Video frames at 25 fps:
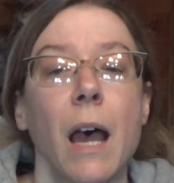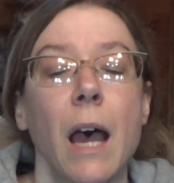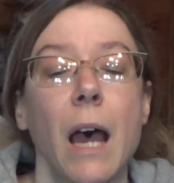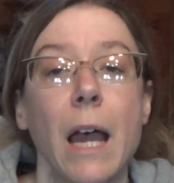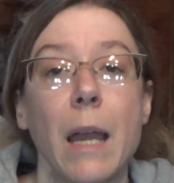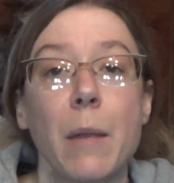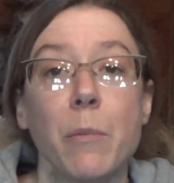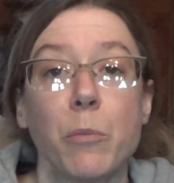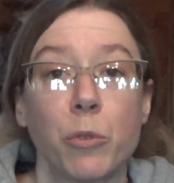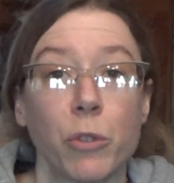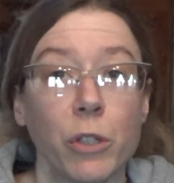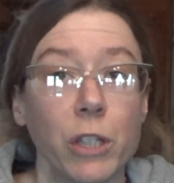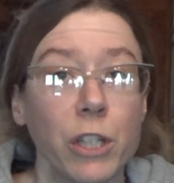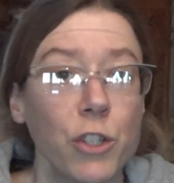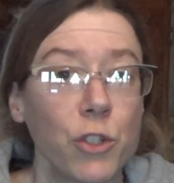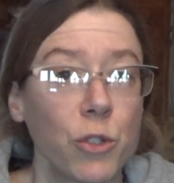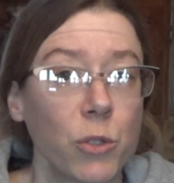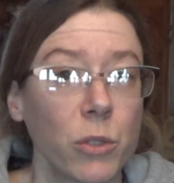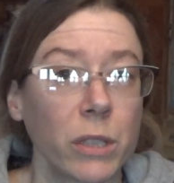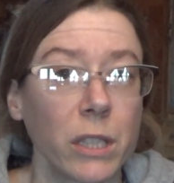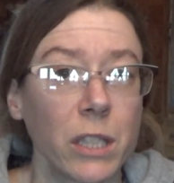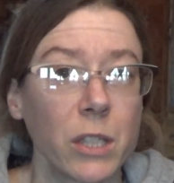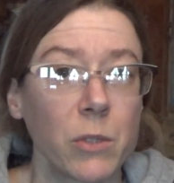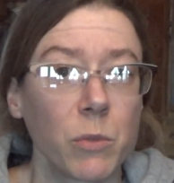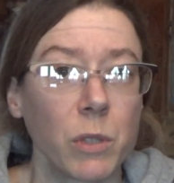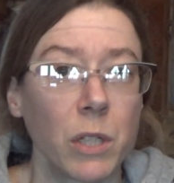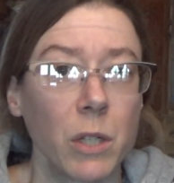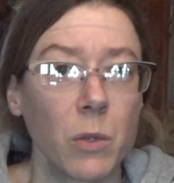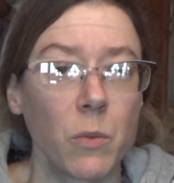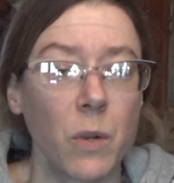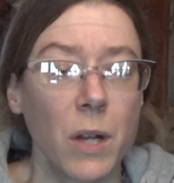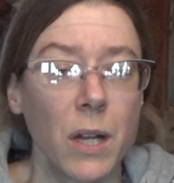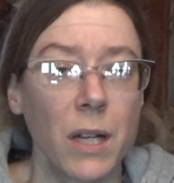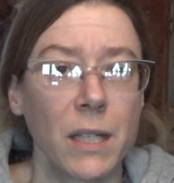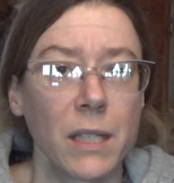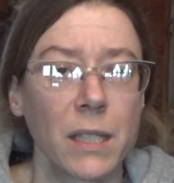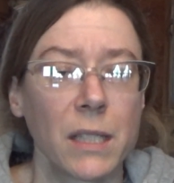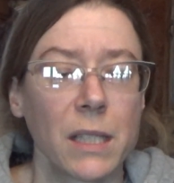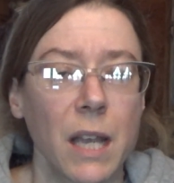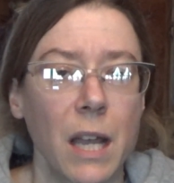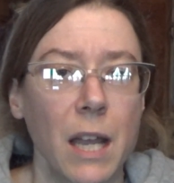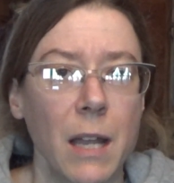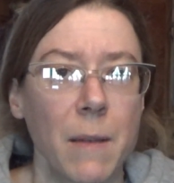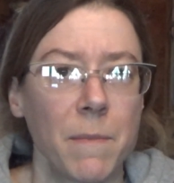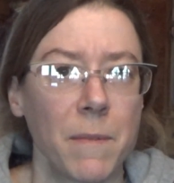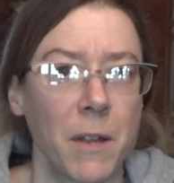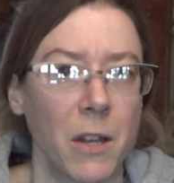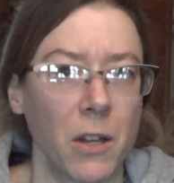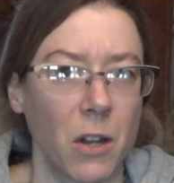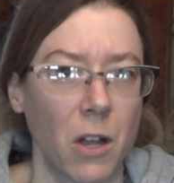I'm pretty sure that's what it was.
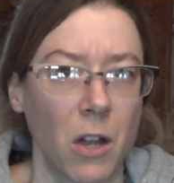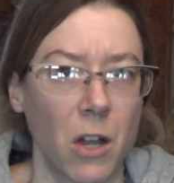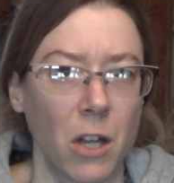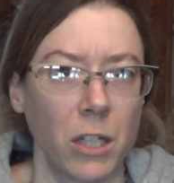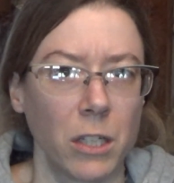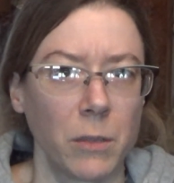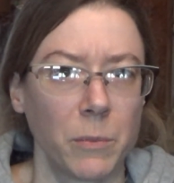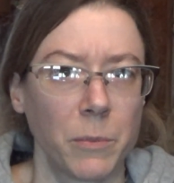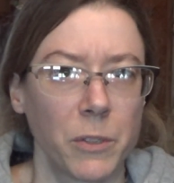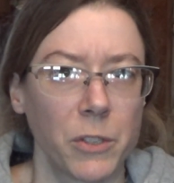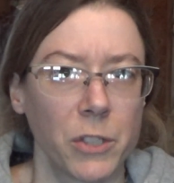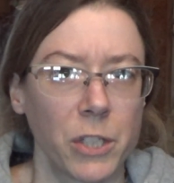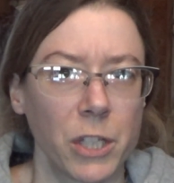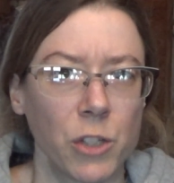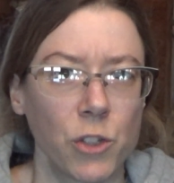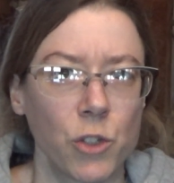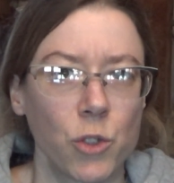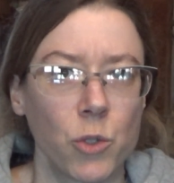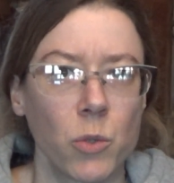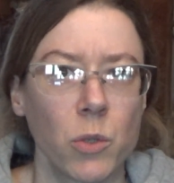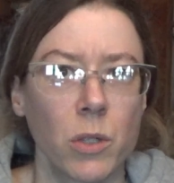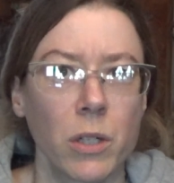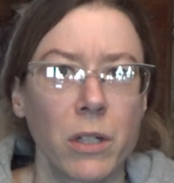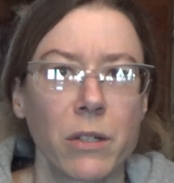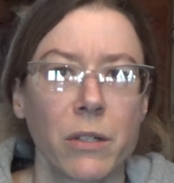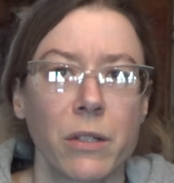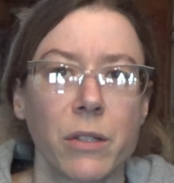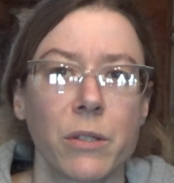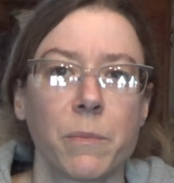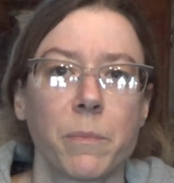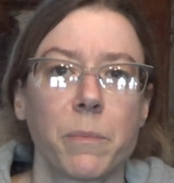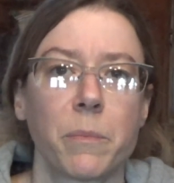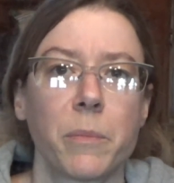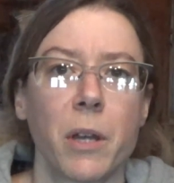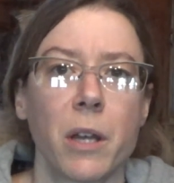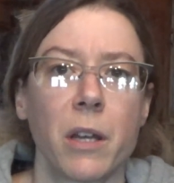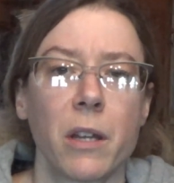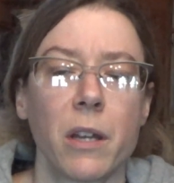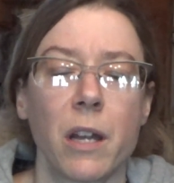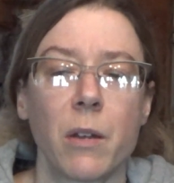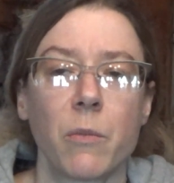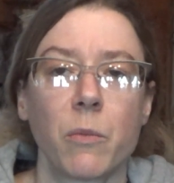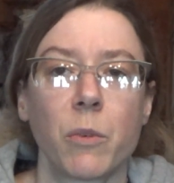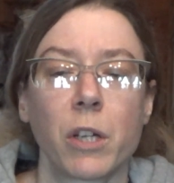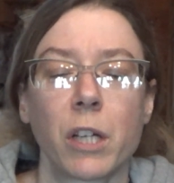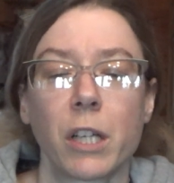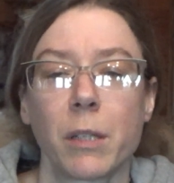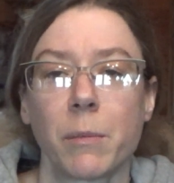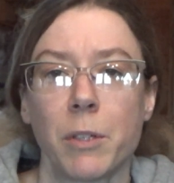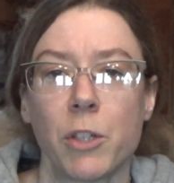I'm not 100% sure, but
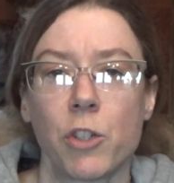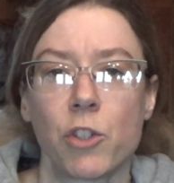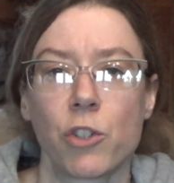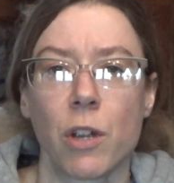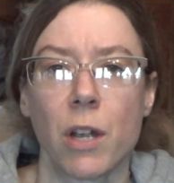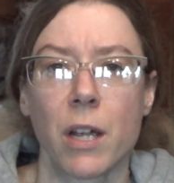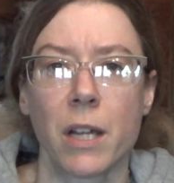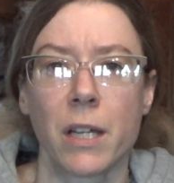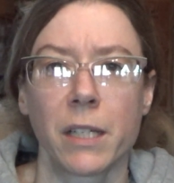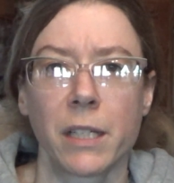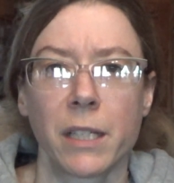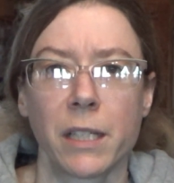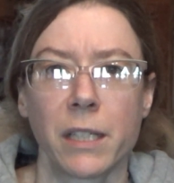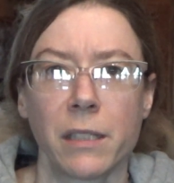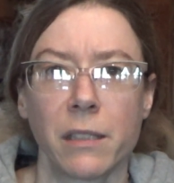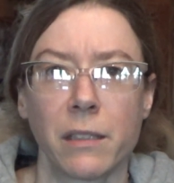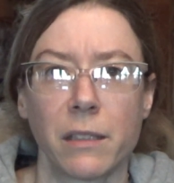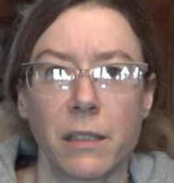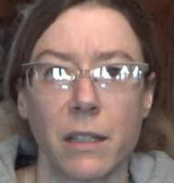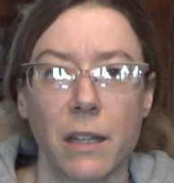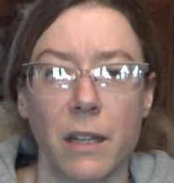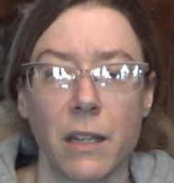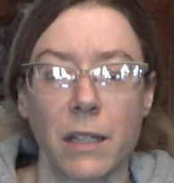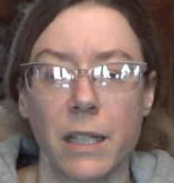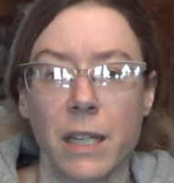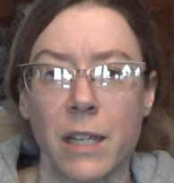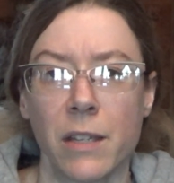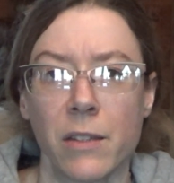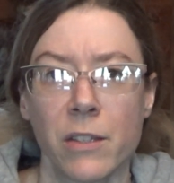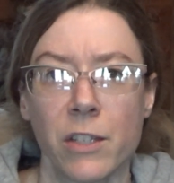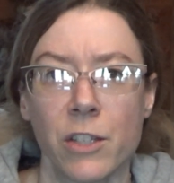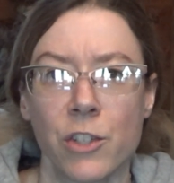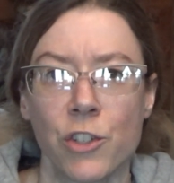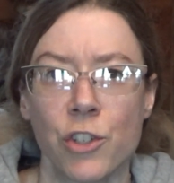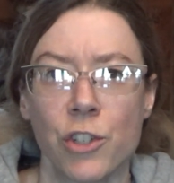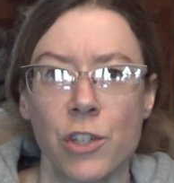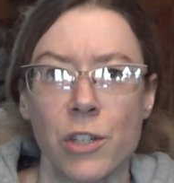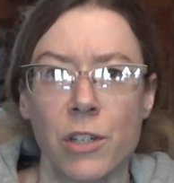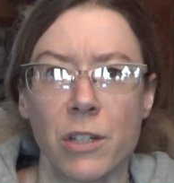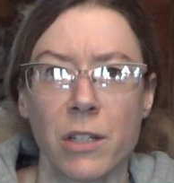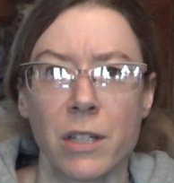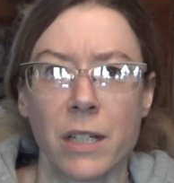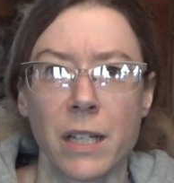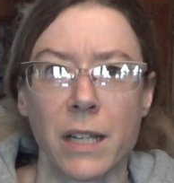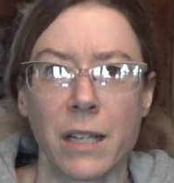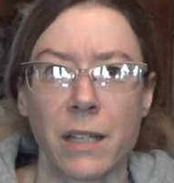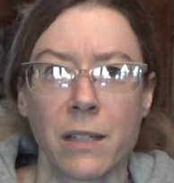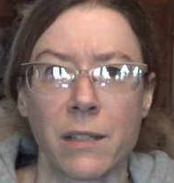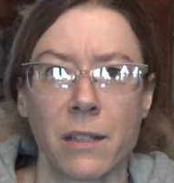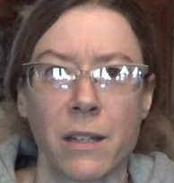we're going to be trying it again this year
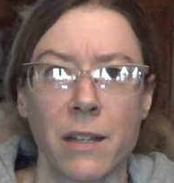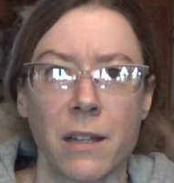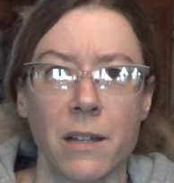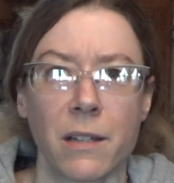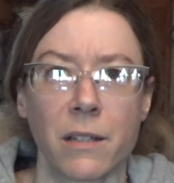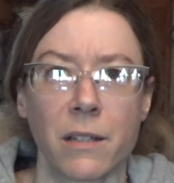and